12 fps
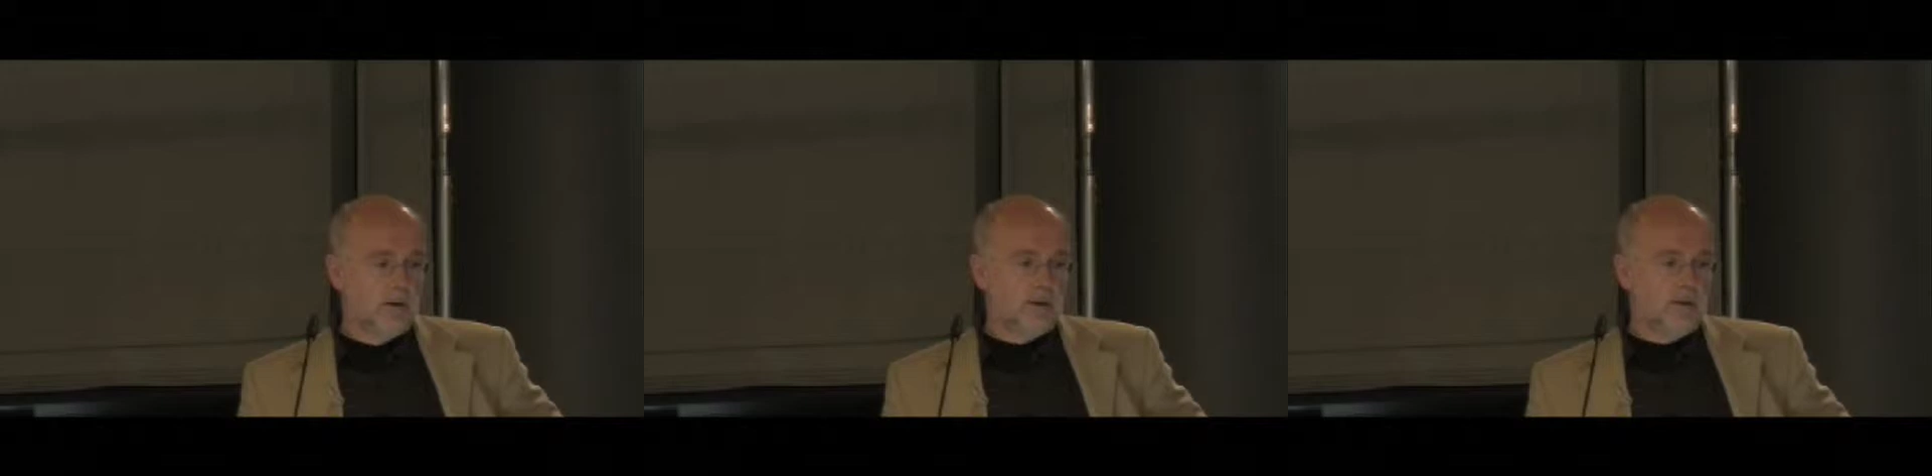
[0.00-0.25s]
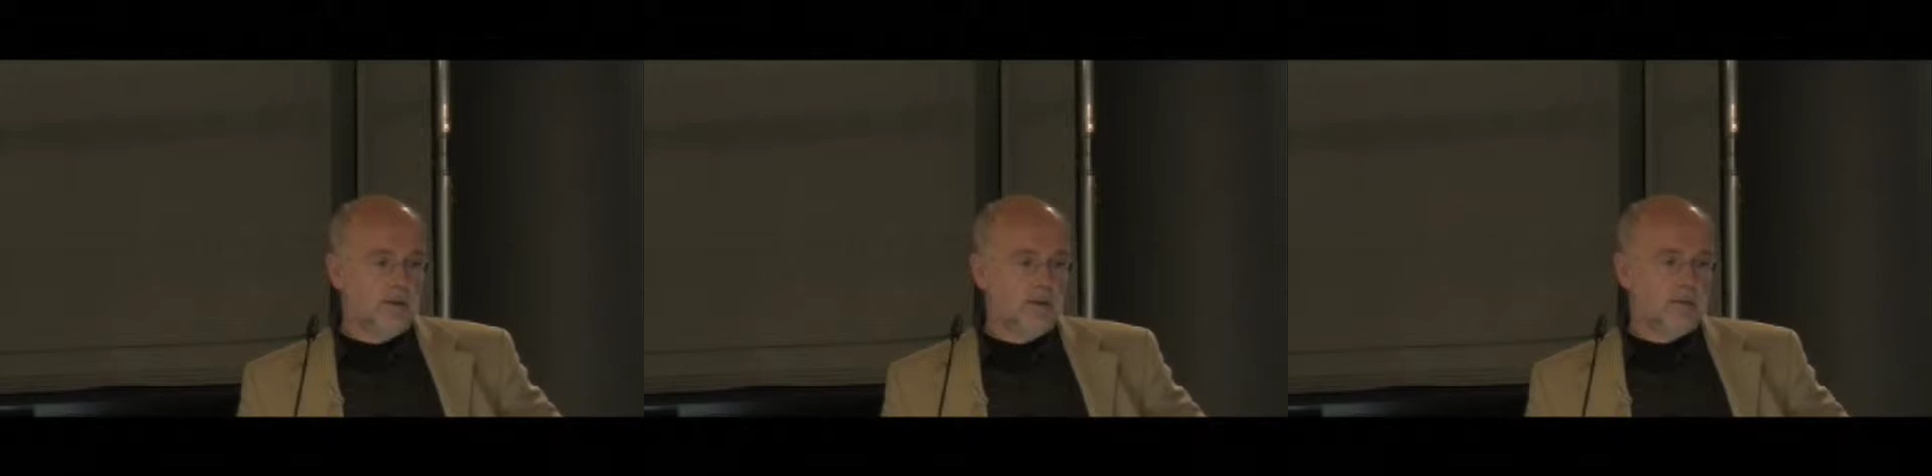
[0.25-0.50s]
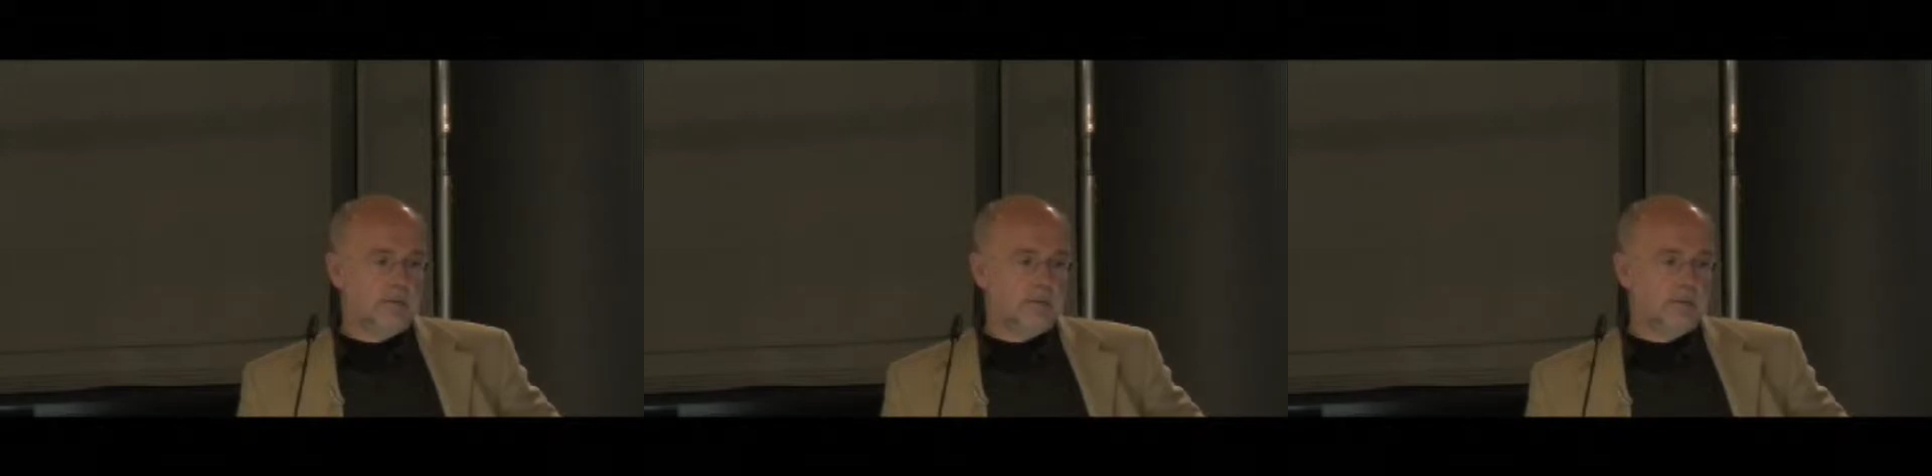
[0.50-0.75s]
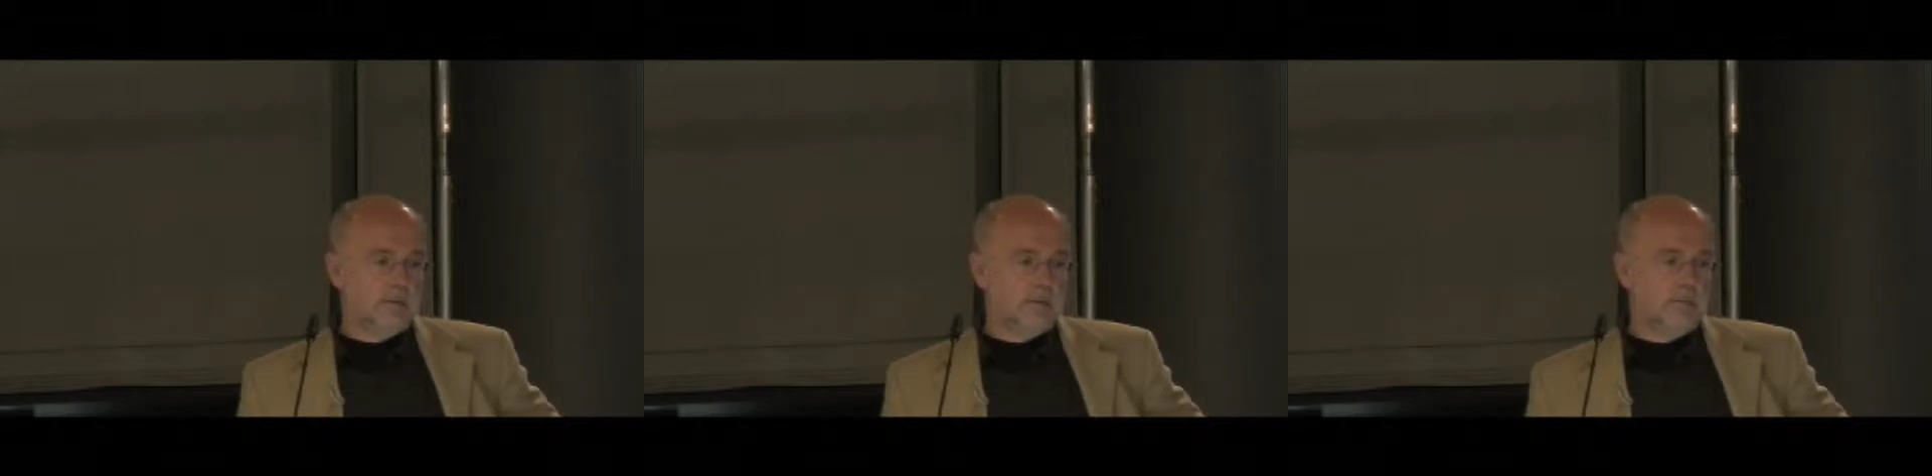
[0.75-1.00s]
And
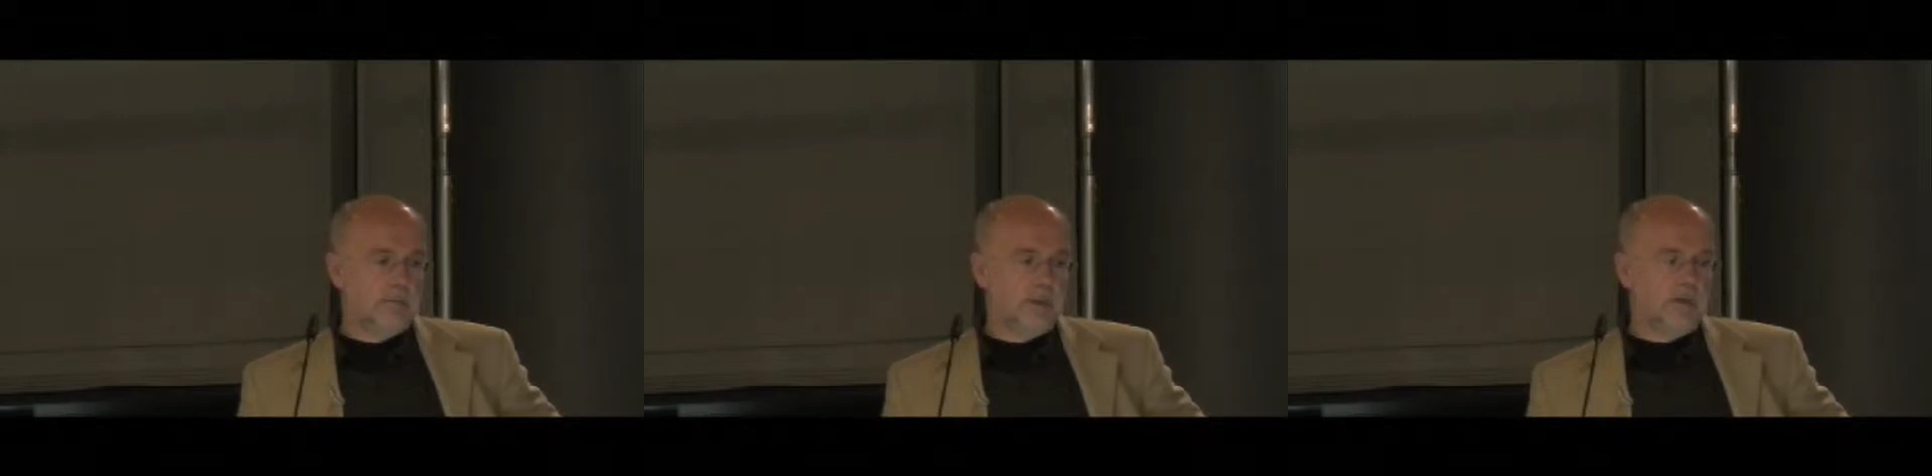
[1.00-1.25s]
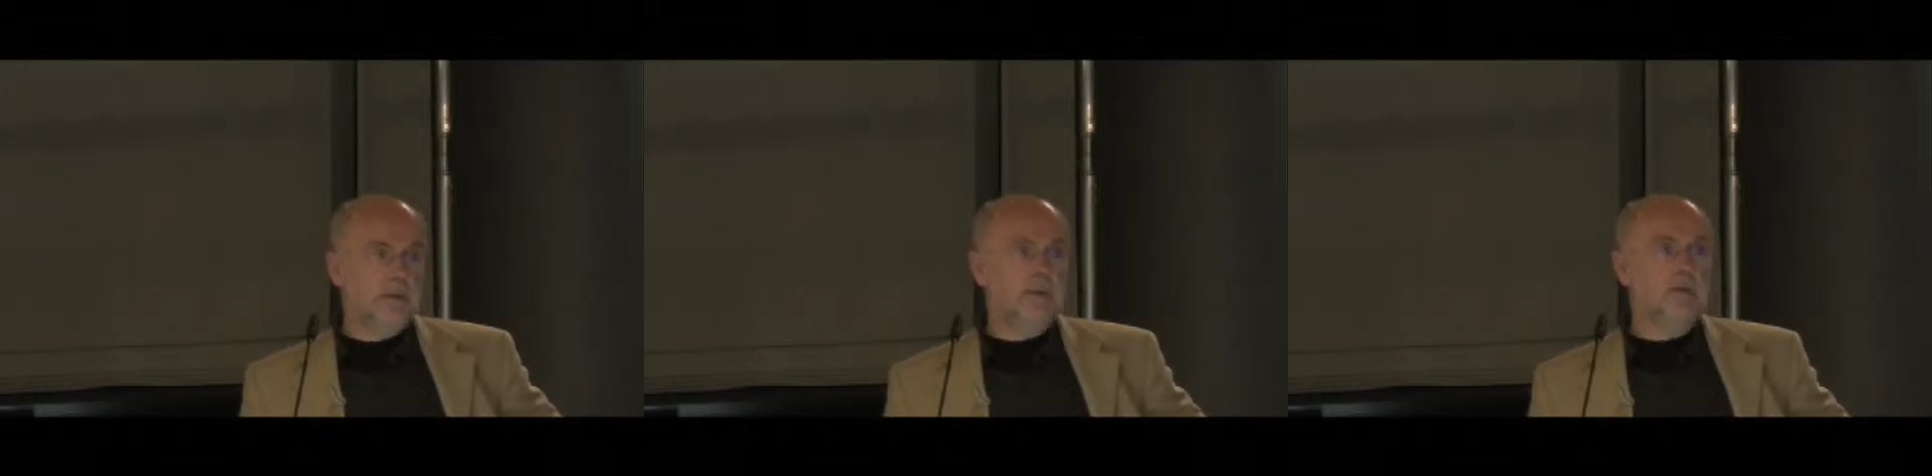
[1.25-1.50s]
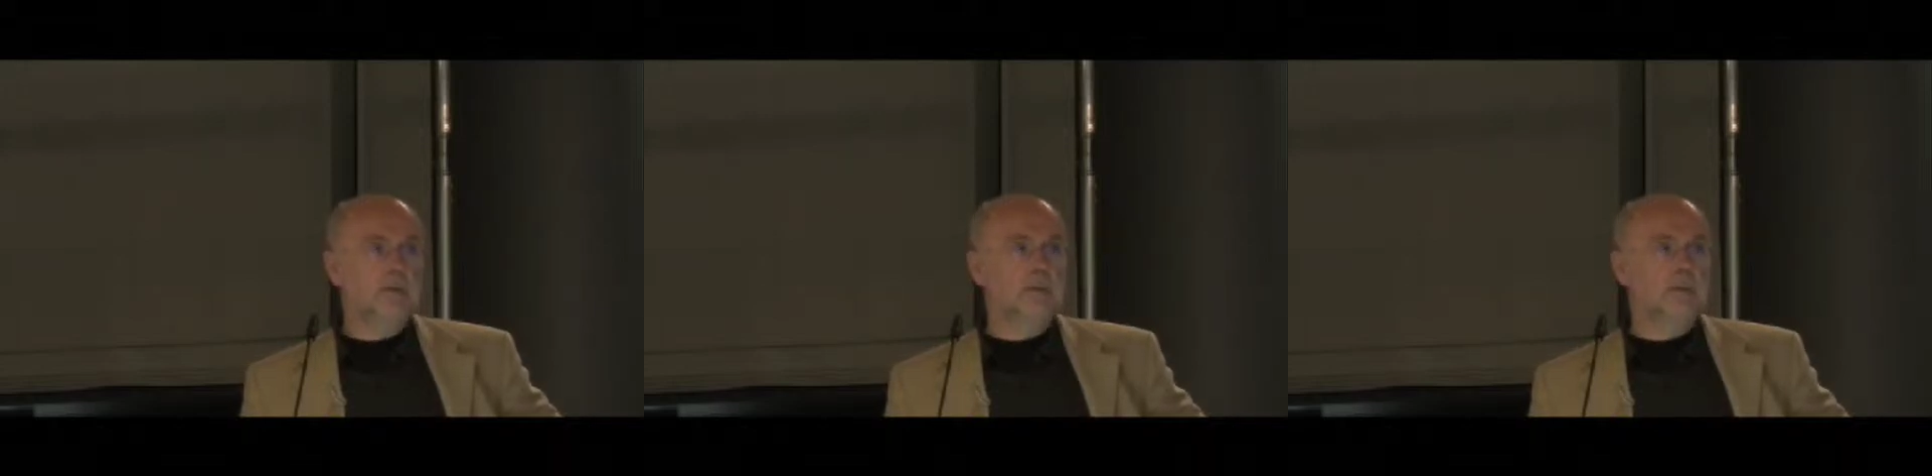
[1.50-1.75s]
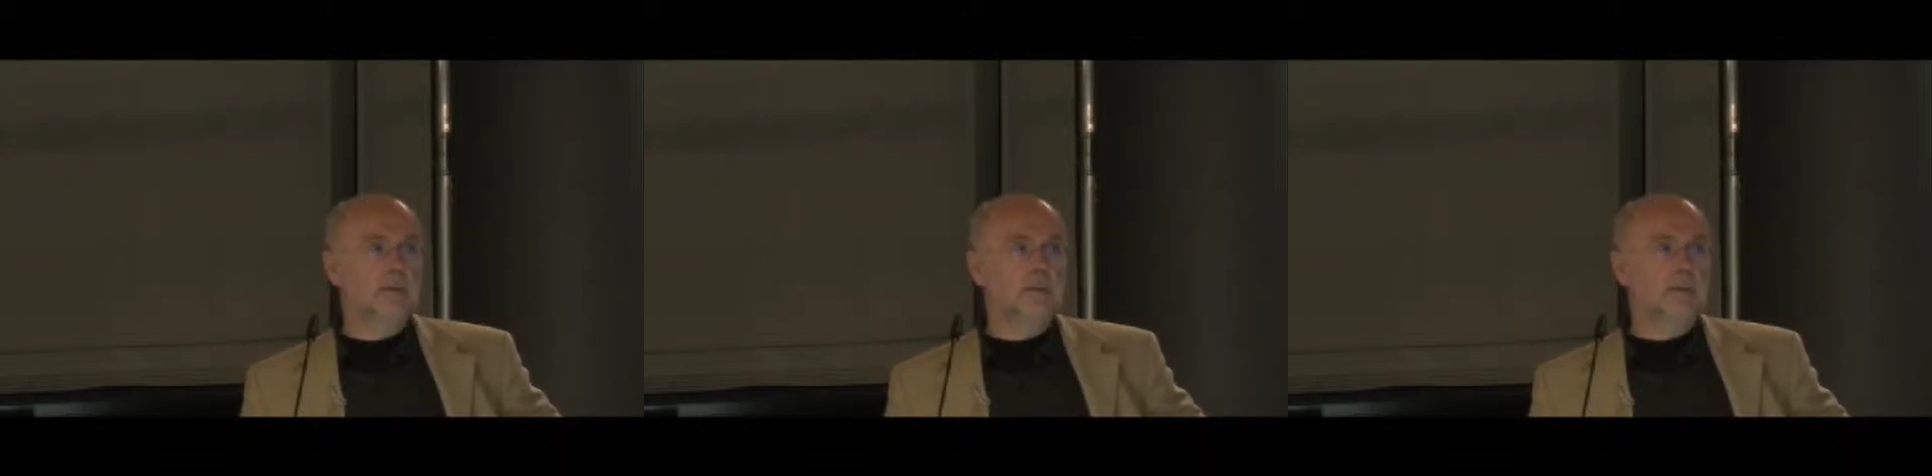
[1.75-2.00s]
I
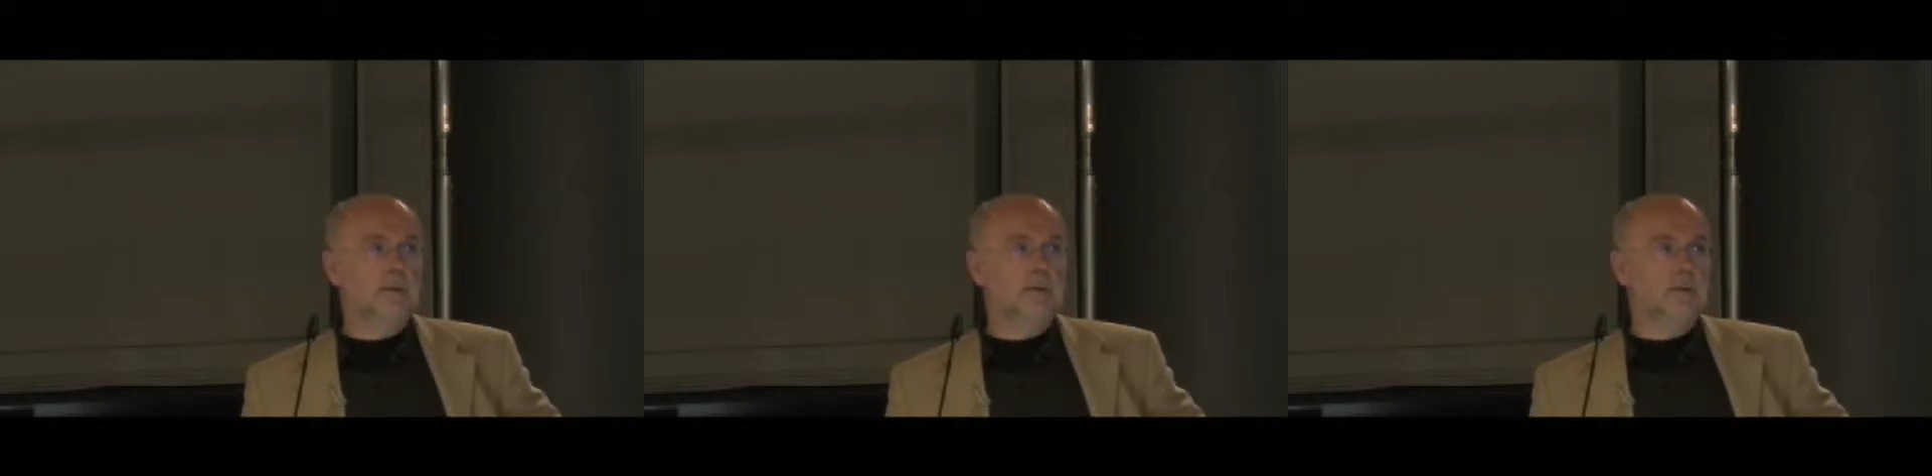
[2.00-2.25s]
think that's